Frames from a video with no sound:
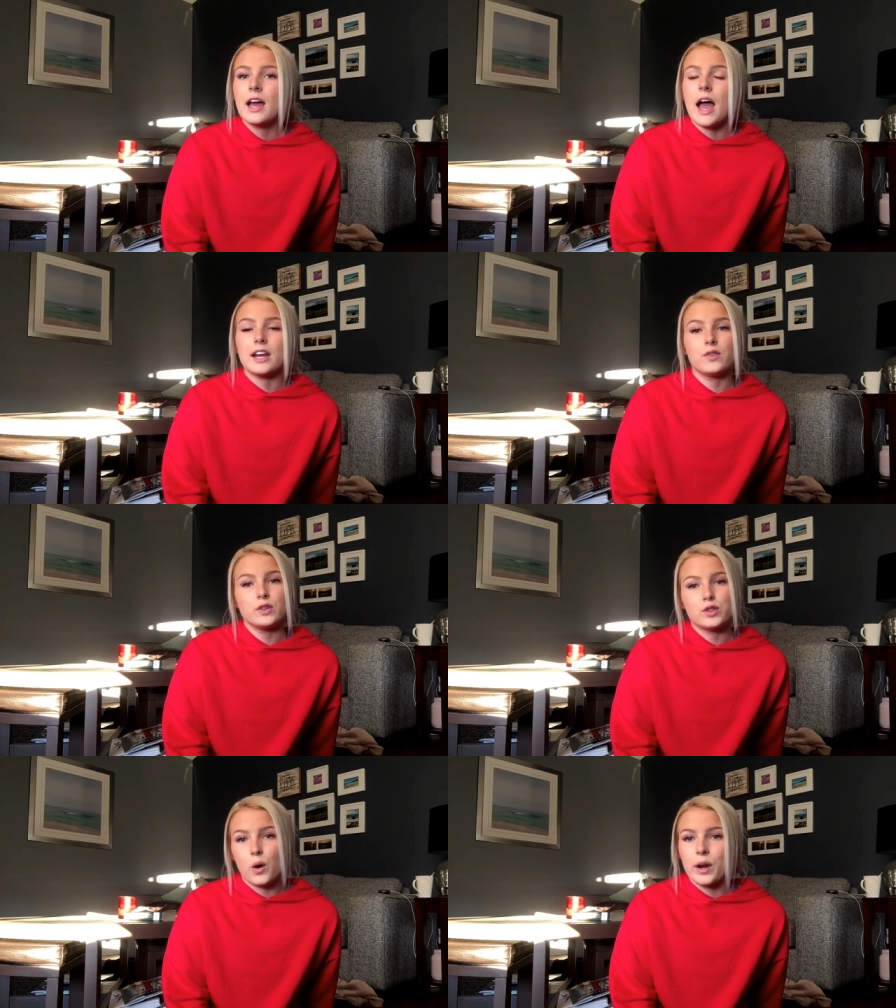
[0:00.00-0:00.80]
And if you
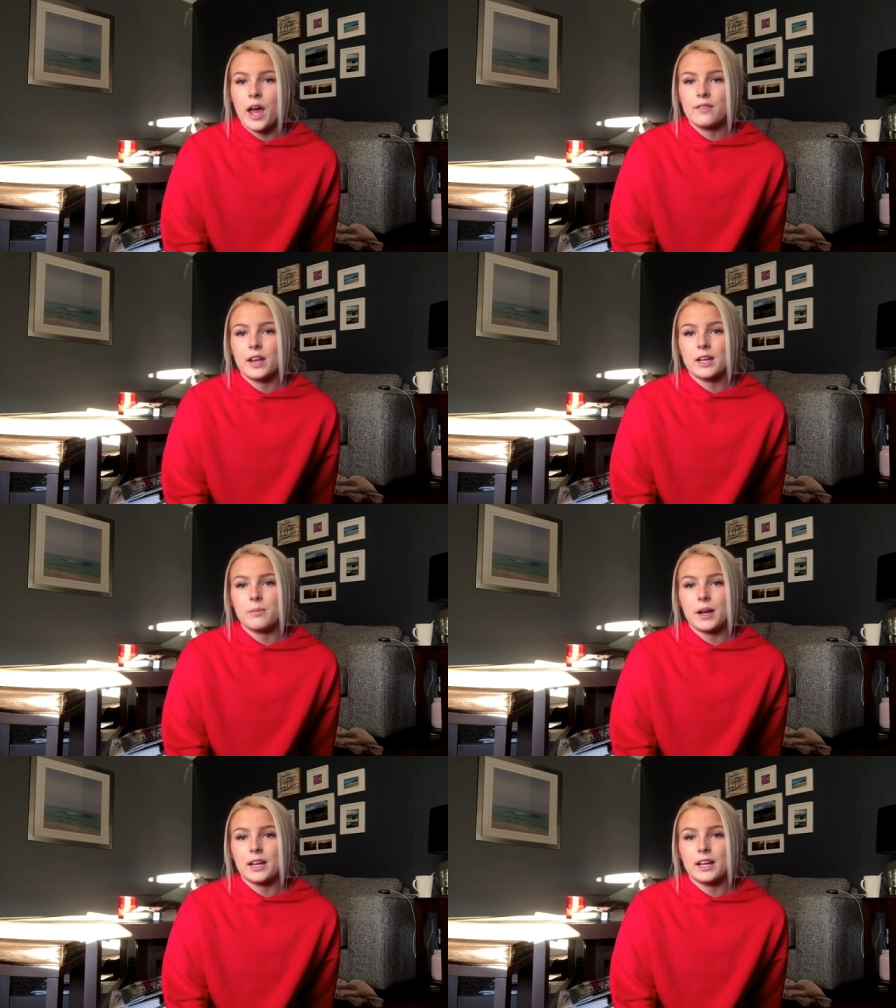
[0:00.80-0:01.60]
don't have
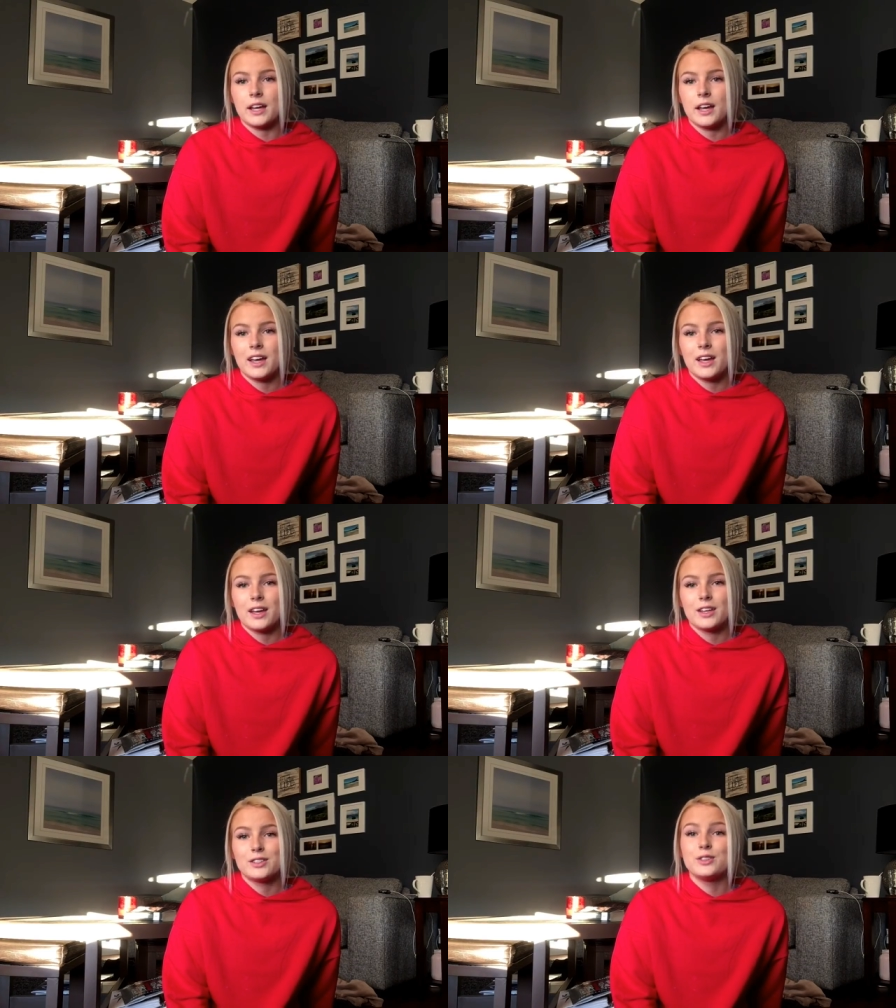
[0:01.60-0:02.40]
anybody
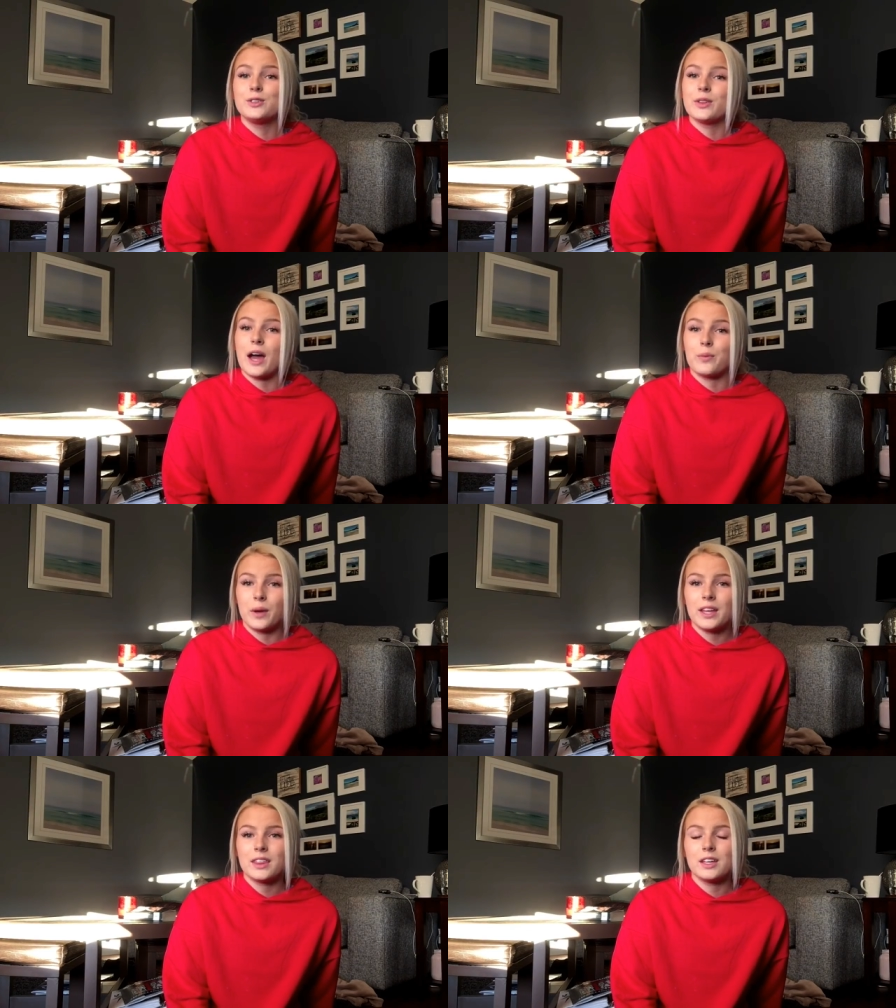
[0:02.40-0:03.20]
to do that
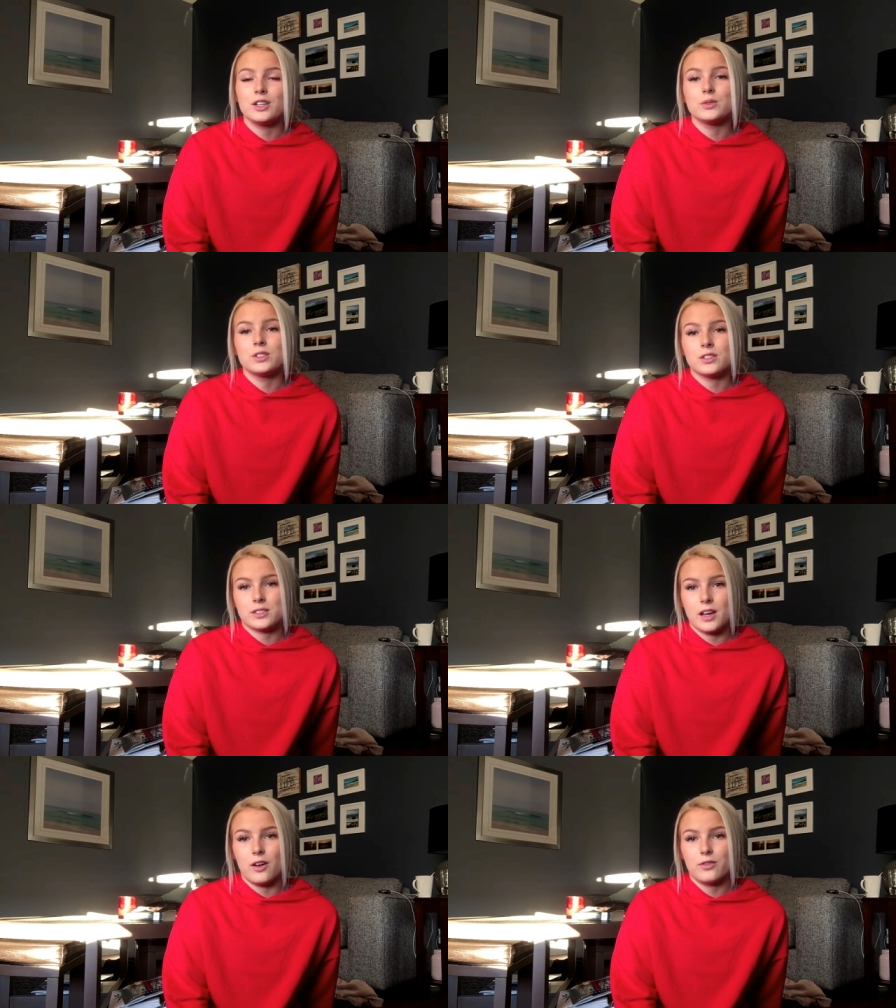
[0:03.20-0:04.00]
with, use
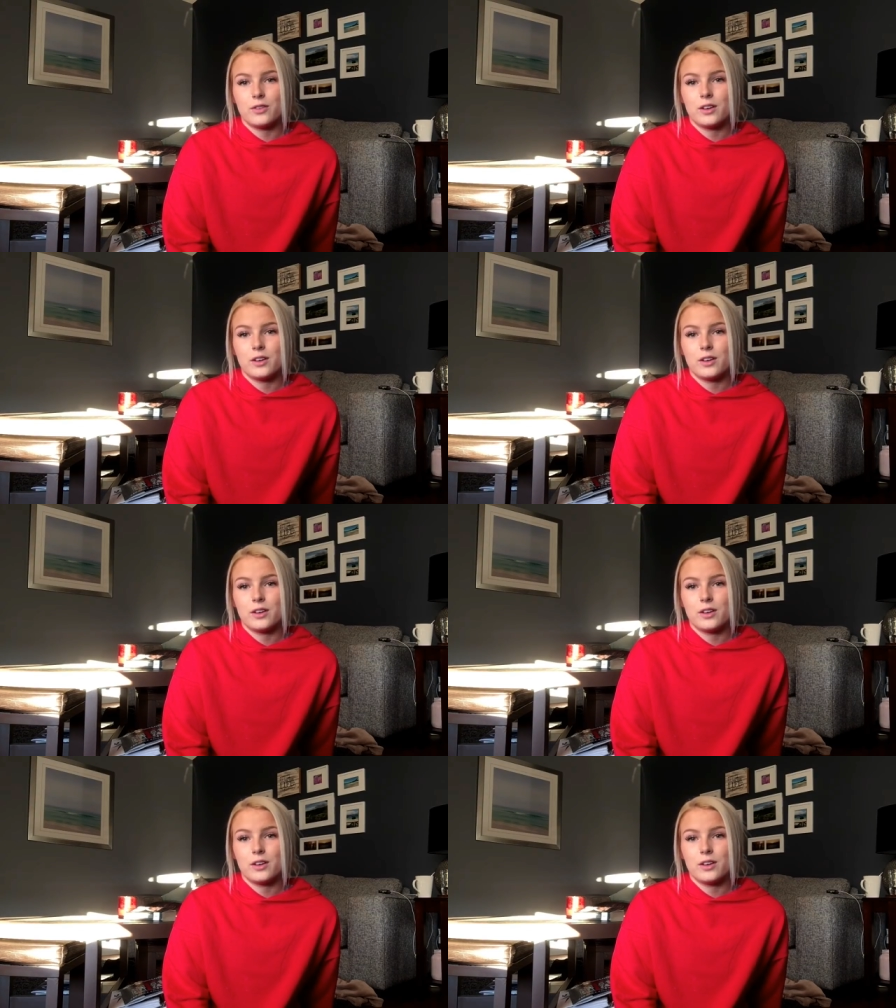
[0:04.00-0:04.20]
yourself.